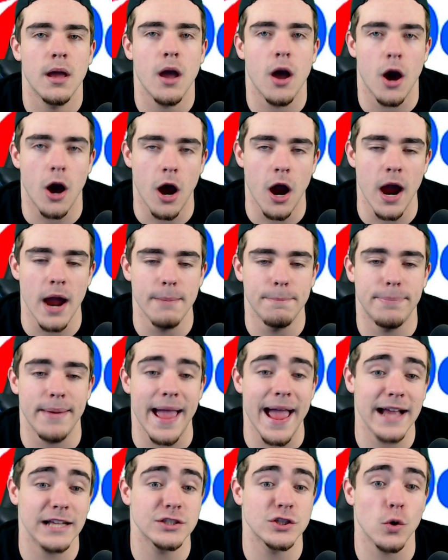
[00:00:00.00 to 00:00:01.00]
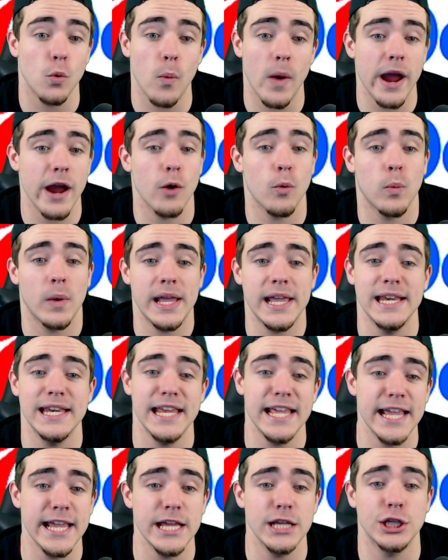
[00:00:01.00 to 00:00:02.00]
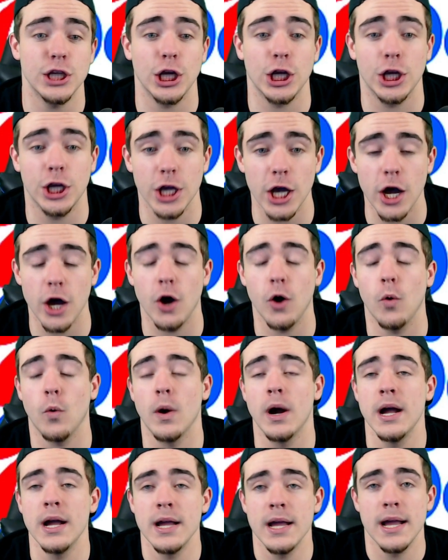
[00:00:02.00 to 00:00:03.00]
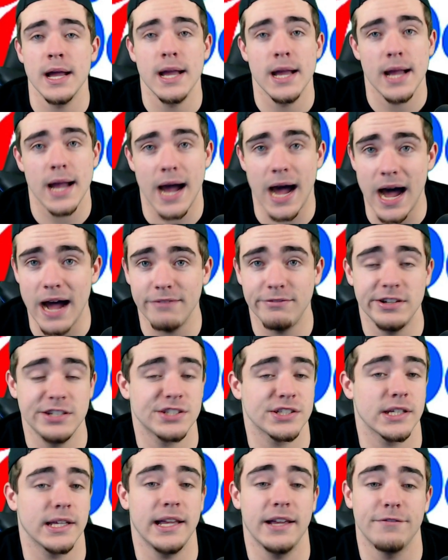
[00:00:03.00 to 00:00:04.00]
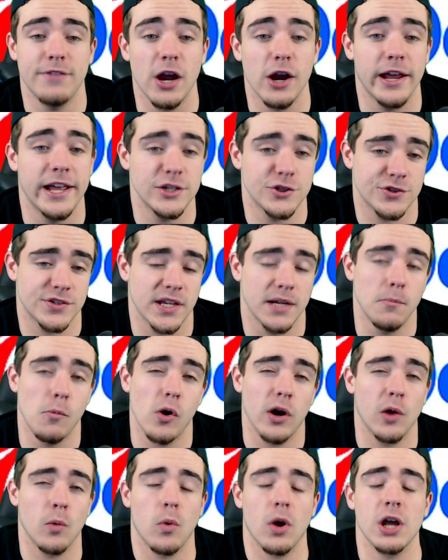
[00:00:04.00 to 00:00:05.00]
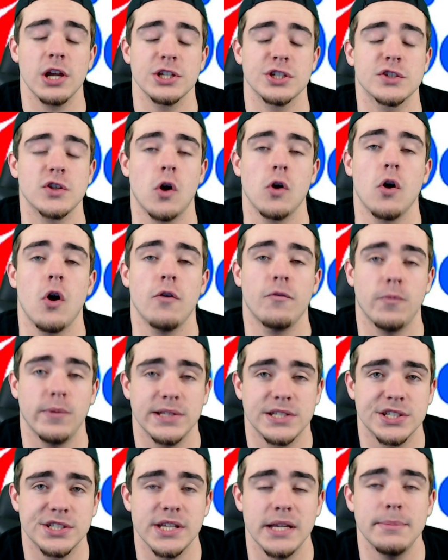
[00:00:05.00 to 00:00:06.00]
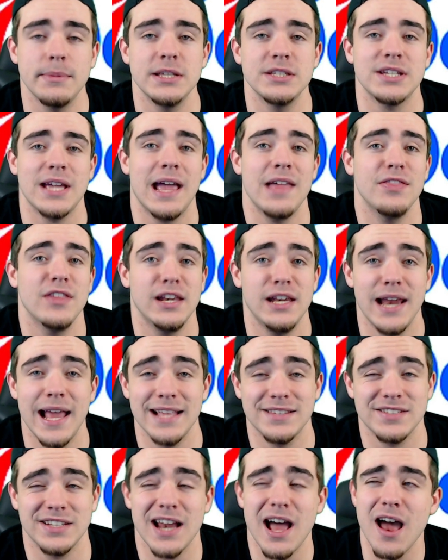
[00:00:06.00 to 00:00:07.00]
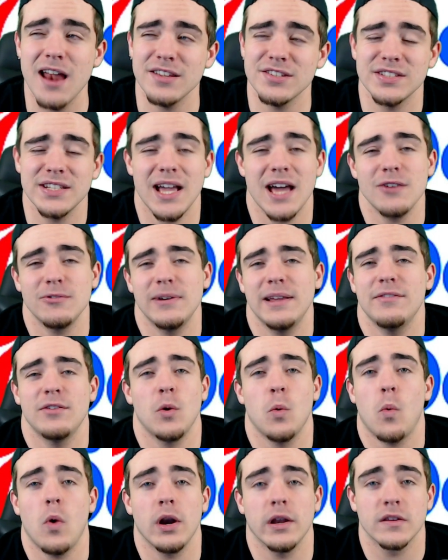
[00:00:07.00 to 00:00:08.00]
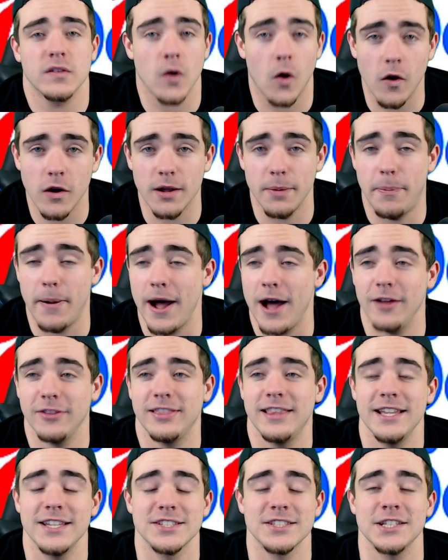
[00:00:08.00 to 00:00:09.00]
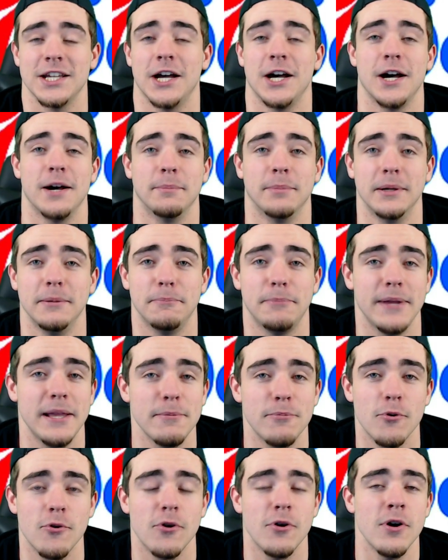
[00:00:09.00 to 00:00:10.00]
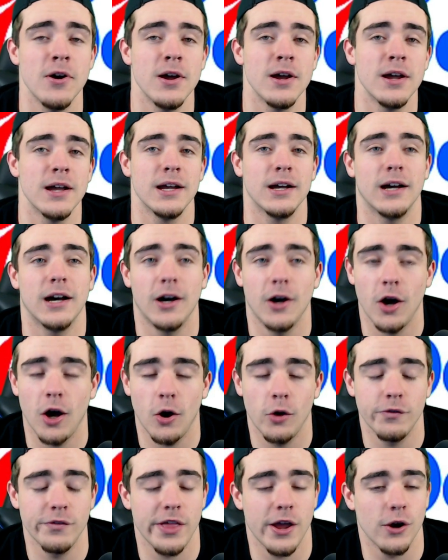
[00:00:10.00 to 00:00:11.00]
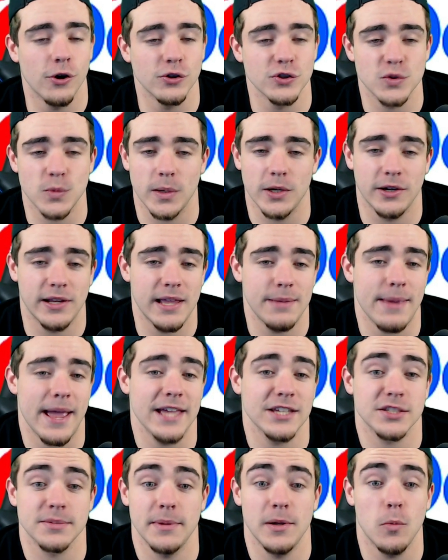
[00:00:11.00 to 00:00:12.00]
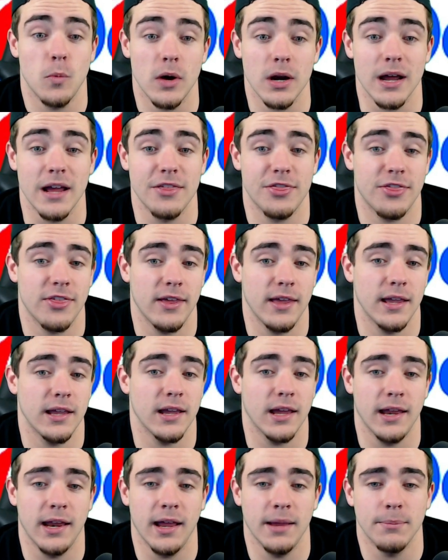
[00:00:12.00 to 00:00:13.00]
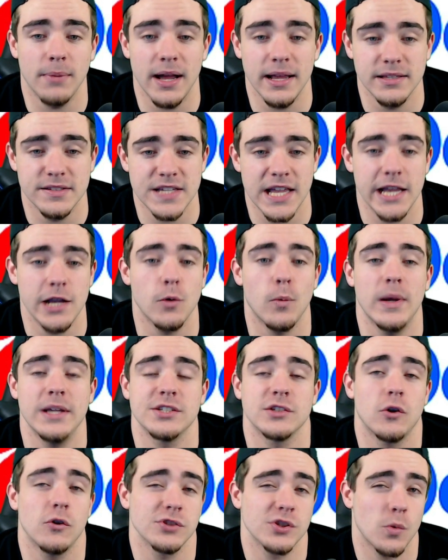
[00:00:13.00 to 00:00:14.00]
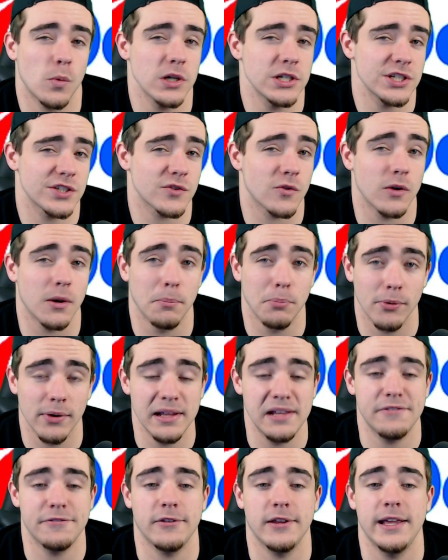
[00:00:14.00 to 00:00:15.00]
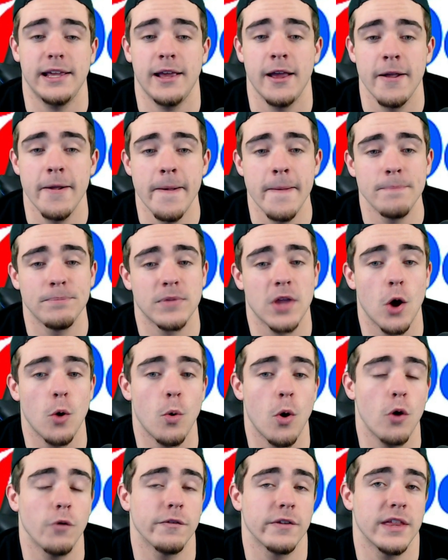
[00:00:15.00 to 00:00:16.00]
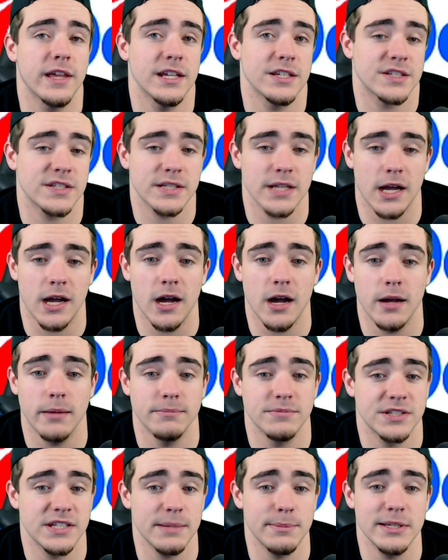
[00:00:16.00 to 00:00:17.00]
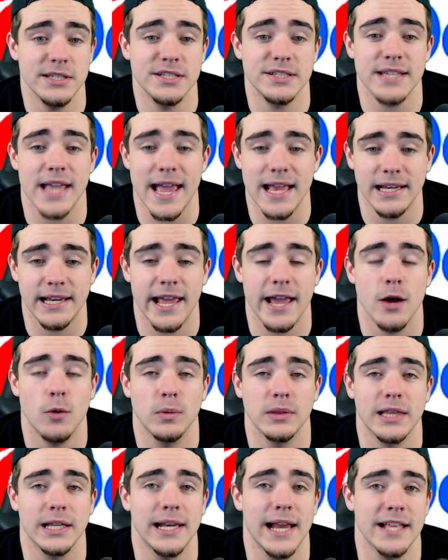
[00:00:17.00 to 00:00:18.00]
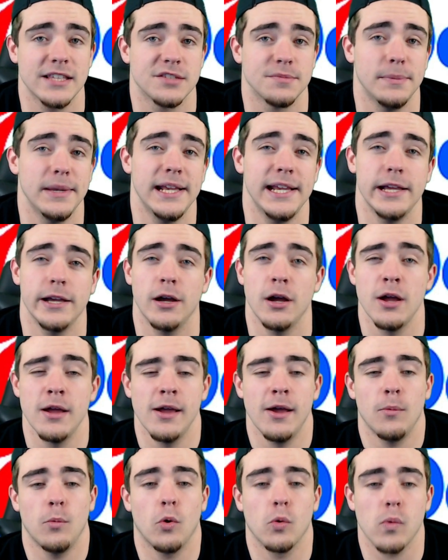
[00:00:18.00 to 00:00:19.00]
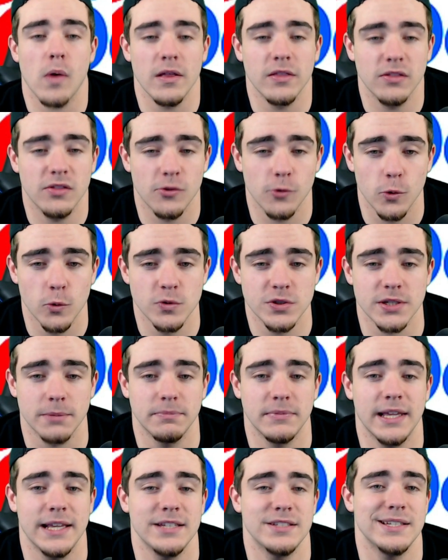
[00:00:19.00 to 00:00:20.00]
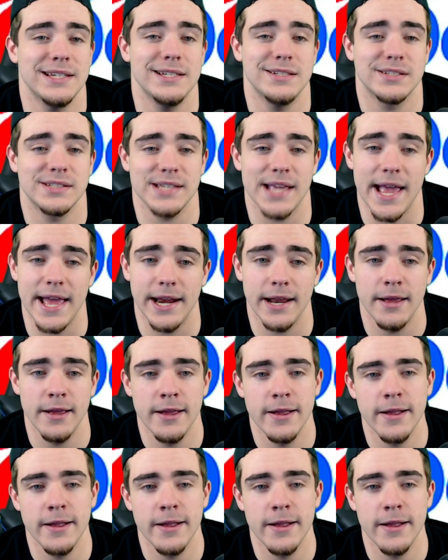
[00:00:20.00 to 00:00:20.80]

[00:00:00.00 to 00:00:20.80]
All right, back to where we need to go. Obviously, a very interesting morning. We're going to start off with Simmons and the Nets, and honestly, I don't even want to talk about this, but people over there on Twitter keep asking me what I think and my takeaways and all, so we're just going to briefly go over this. Simmons sat down with the Nets media. We'll run through some things he said.